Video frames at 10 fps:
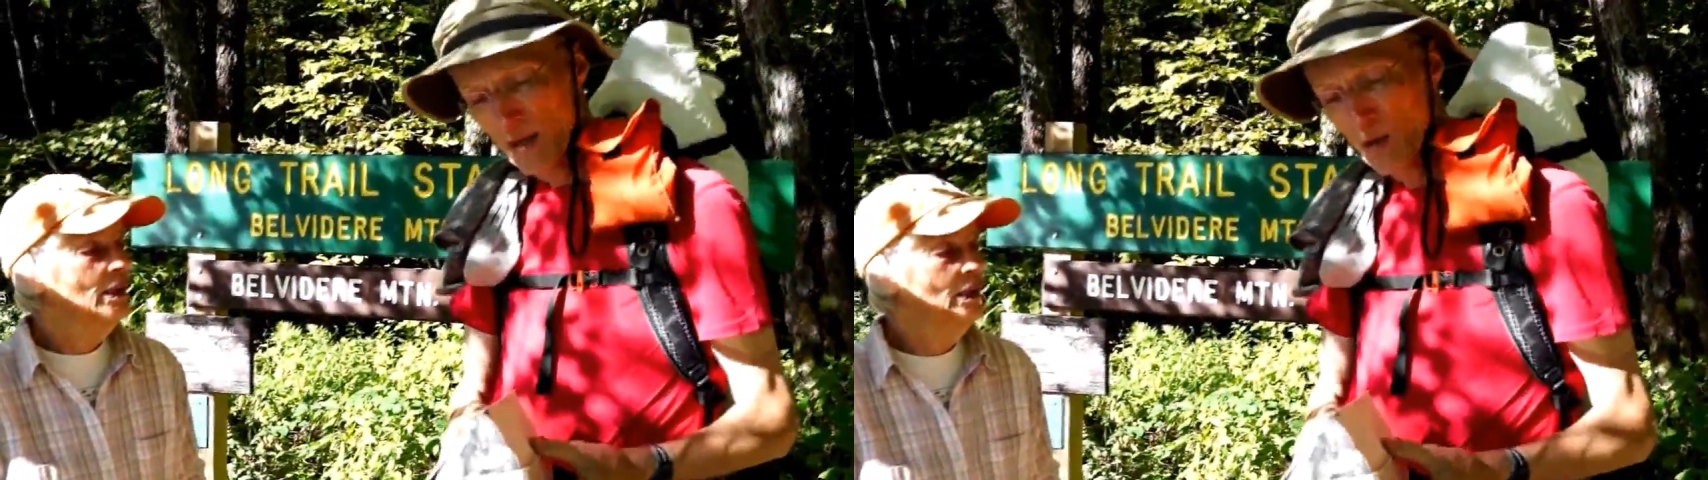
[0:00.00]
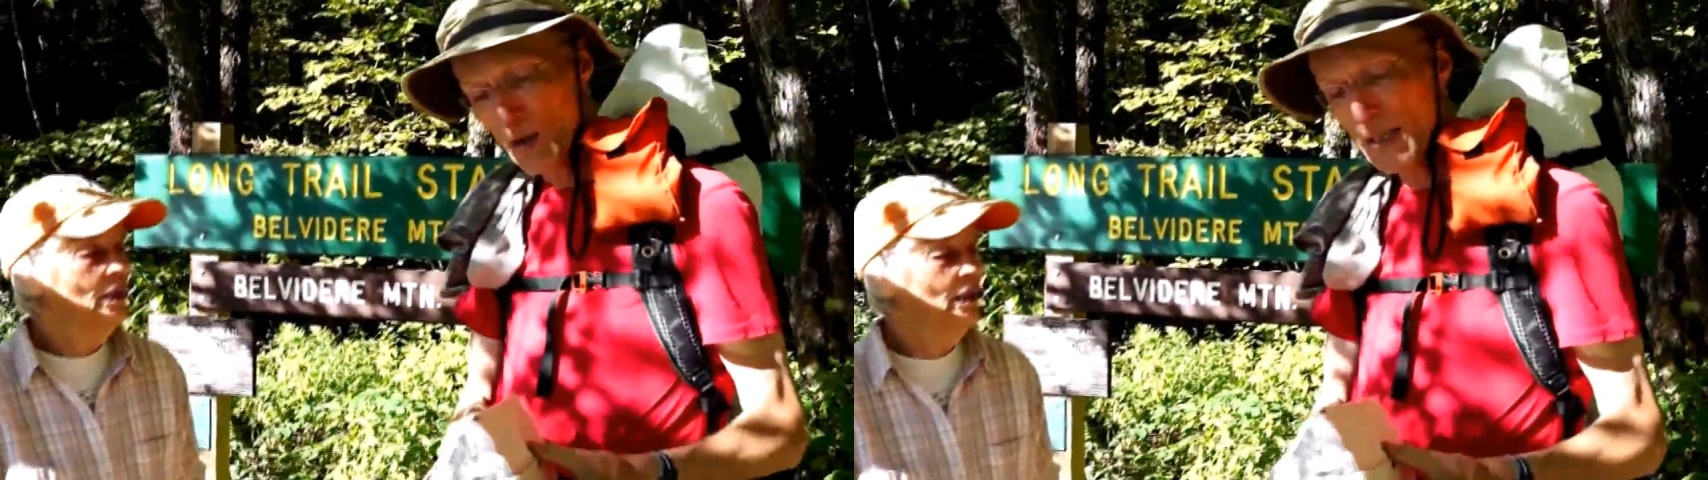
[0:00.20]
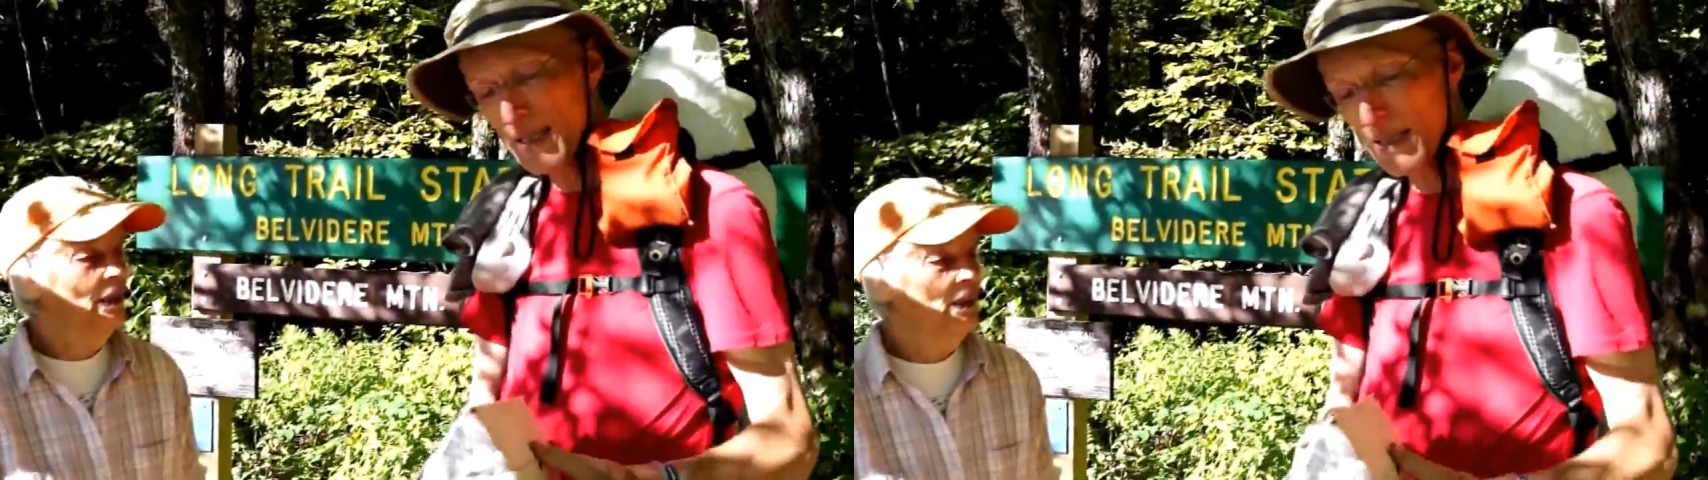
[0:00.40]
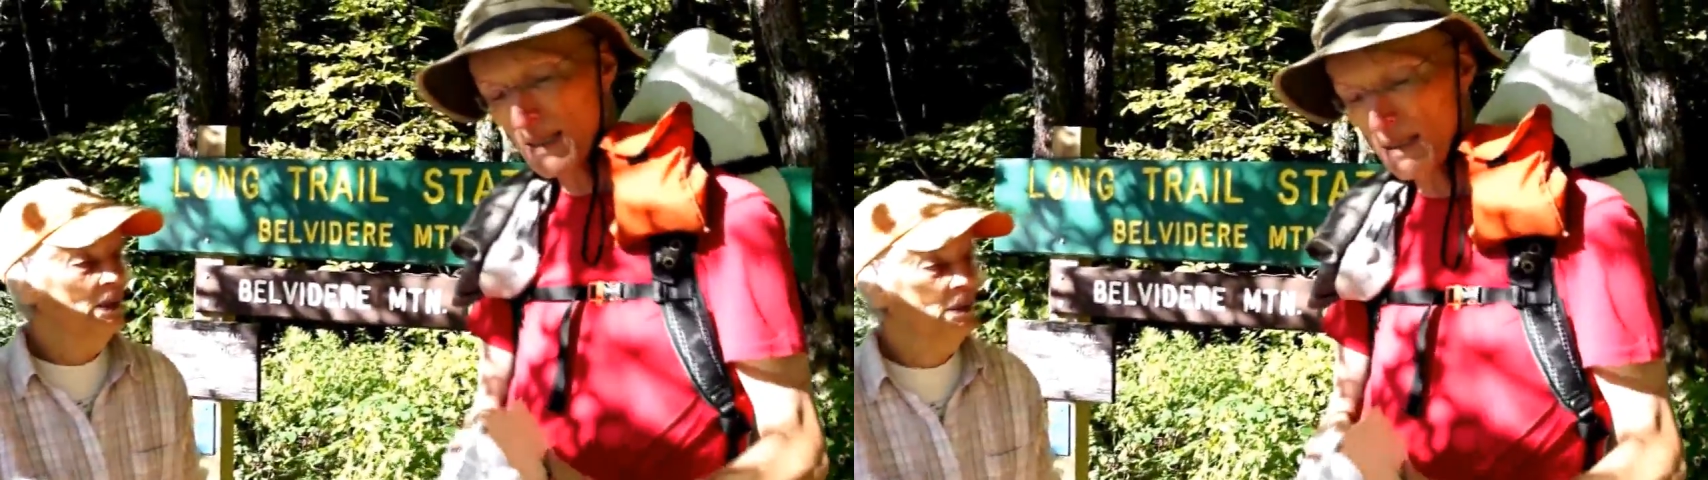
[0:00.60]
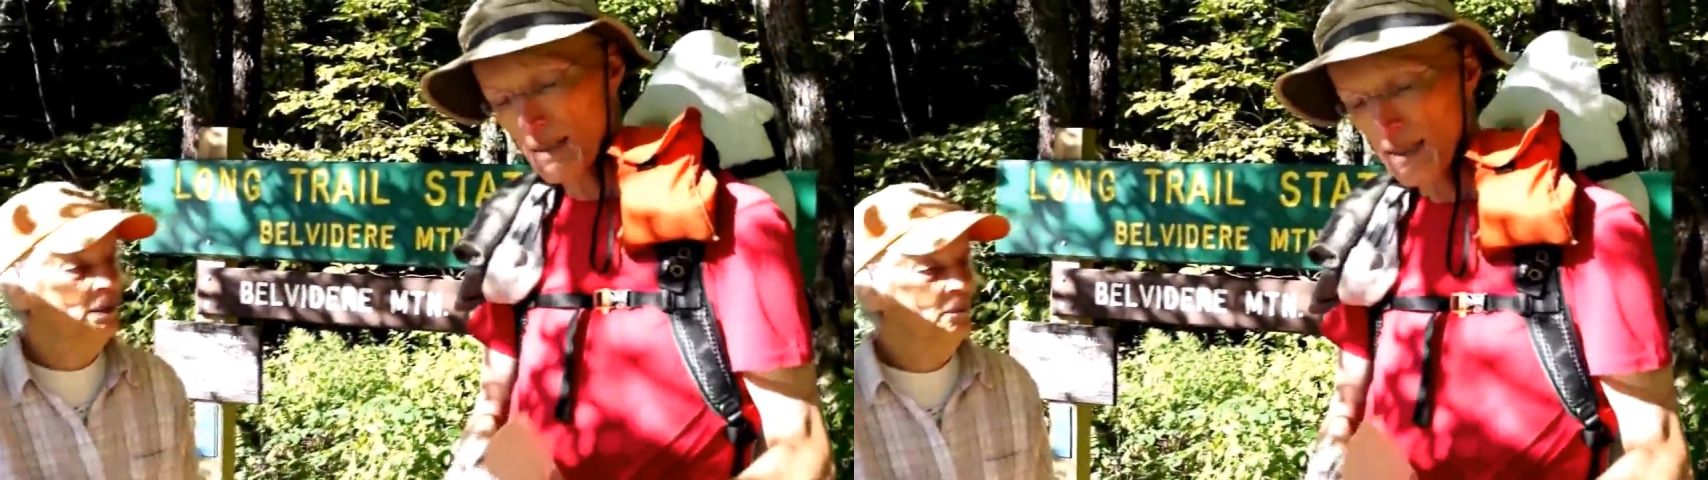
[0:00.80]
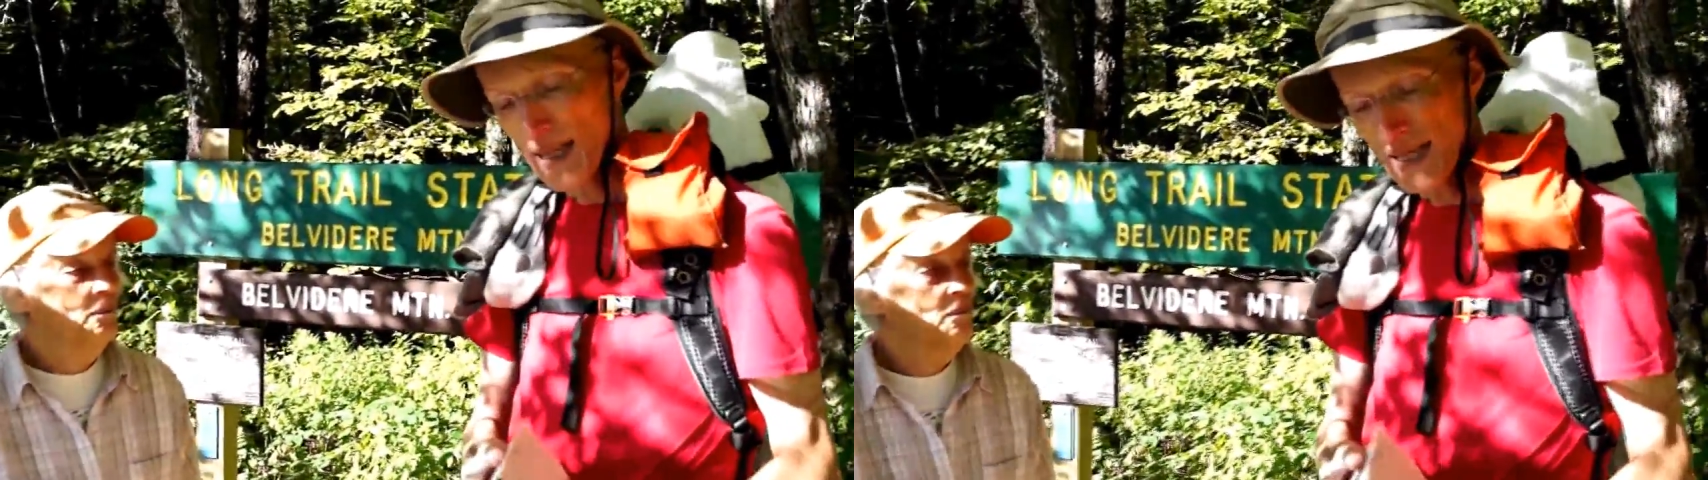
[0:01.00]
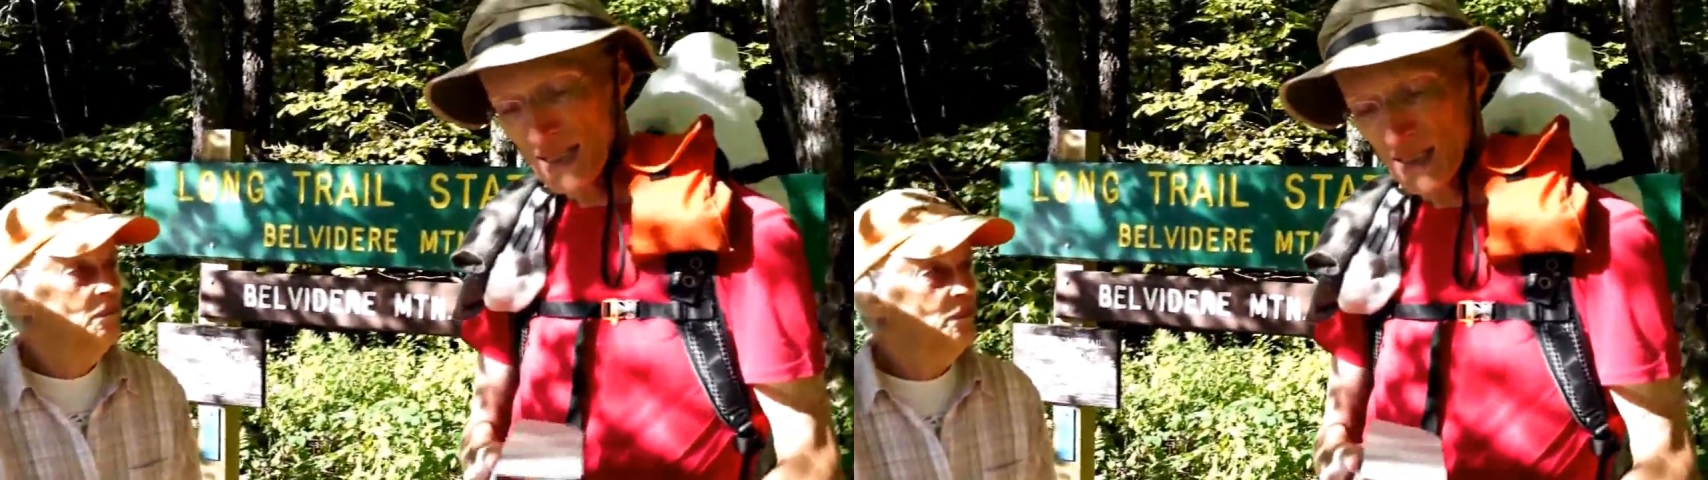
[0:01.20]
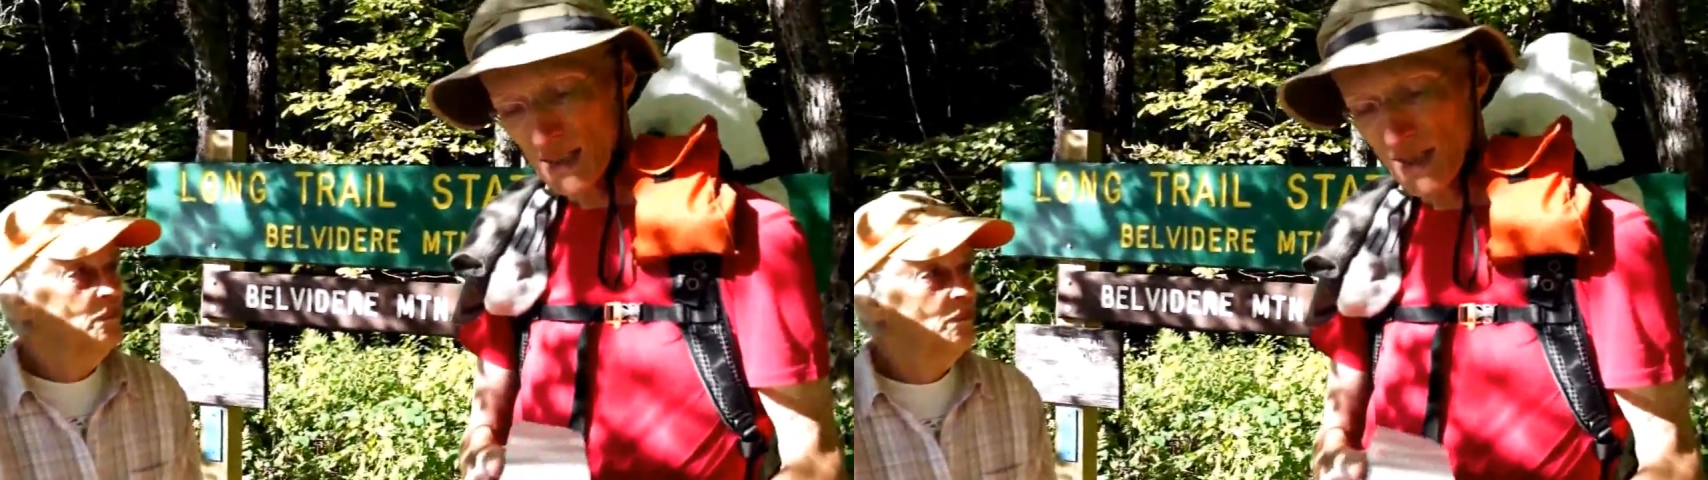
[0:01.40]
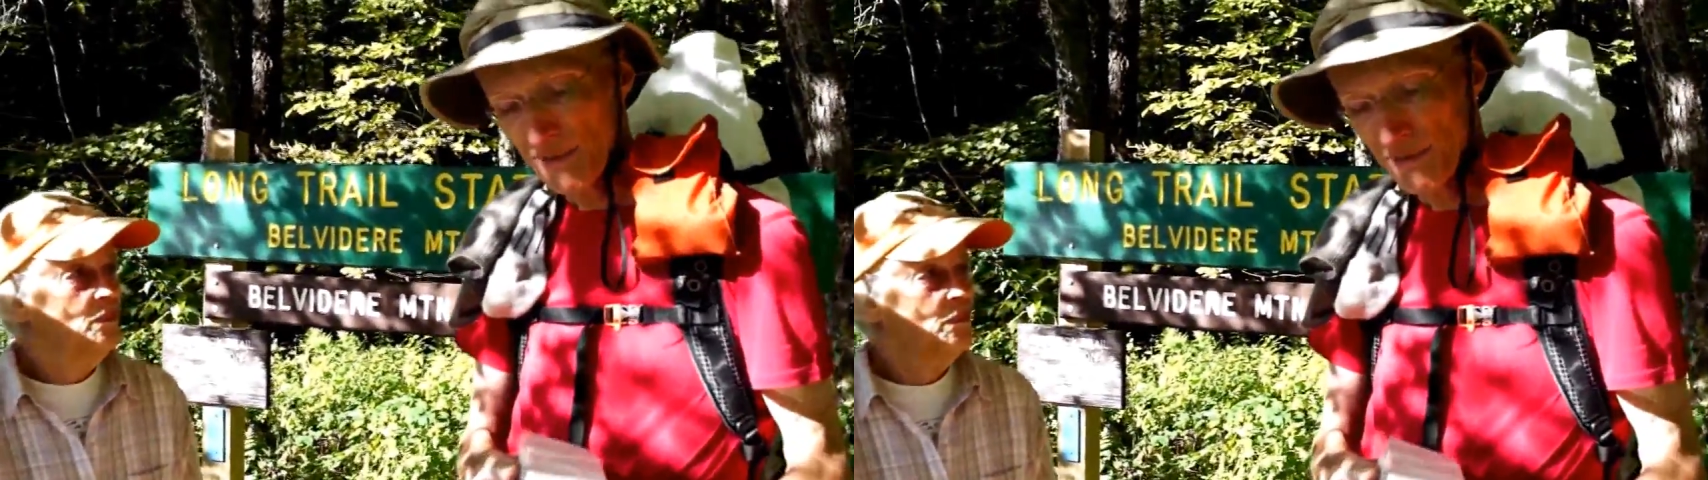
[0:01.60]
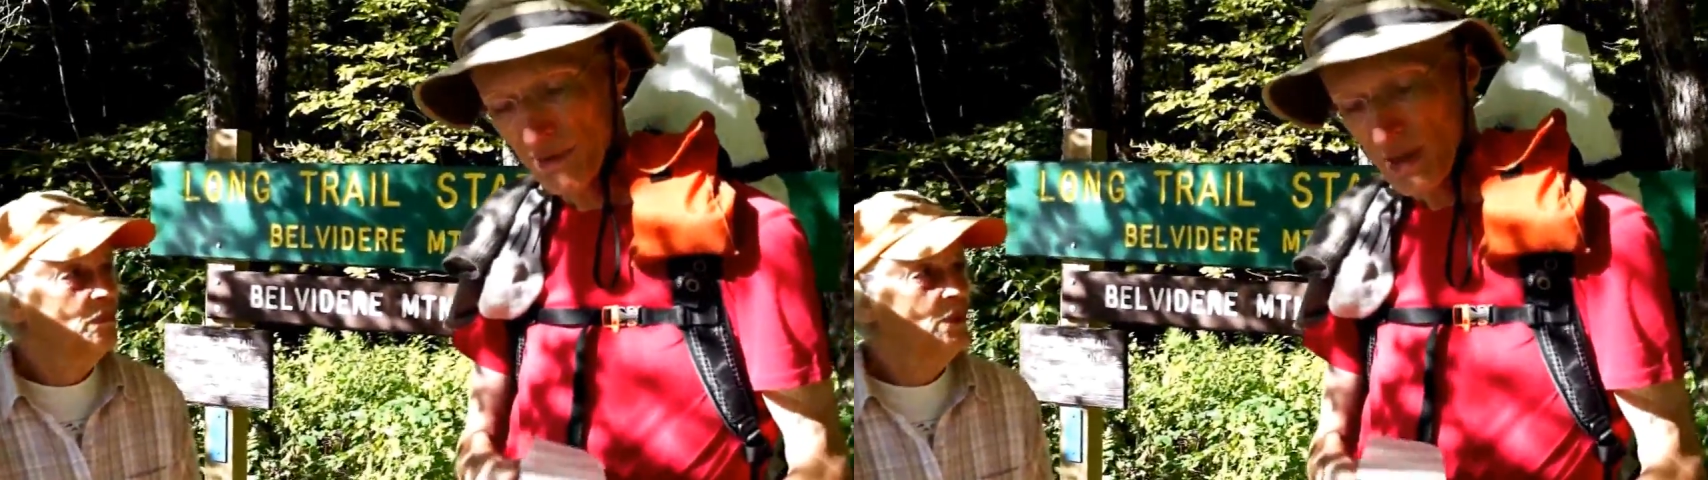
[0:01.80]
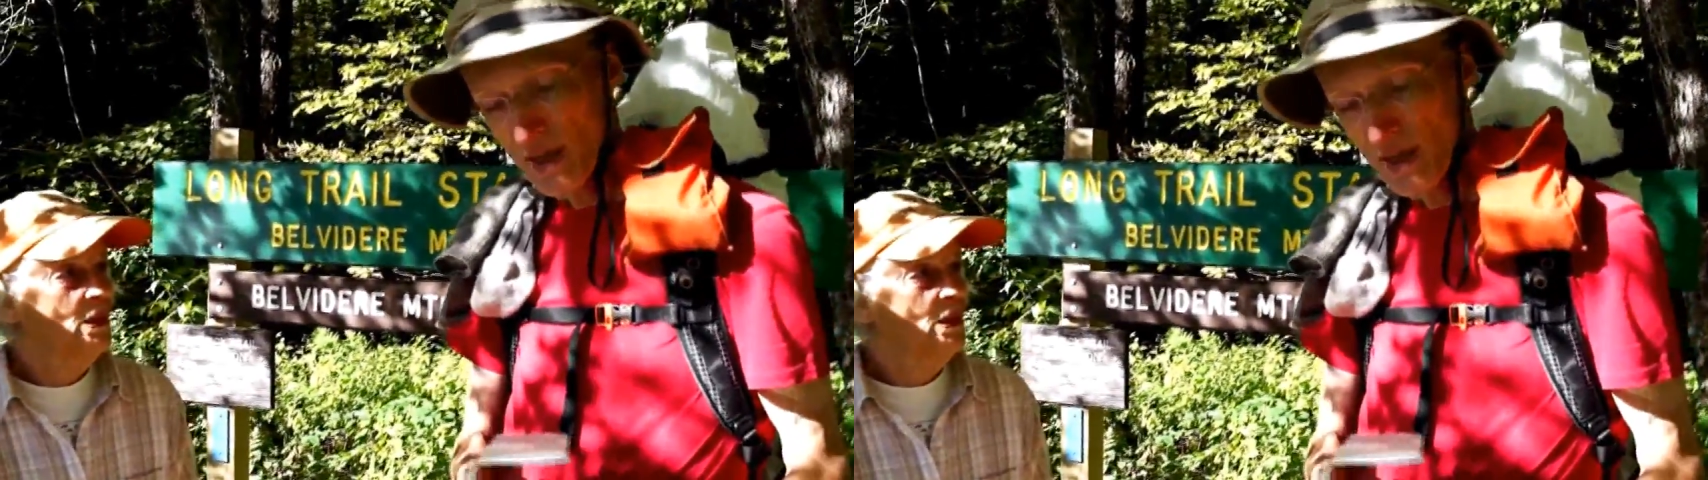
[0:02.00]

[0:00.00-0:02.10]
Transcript: cookies and candy and stuff,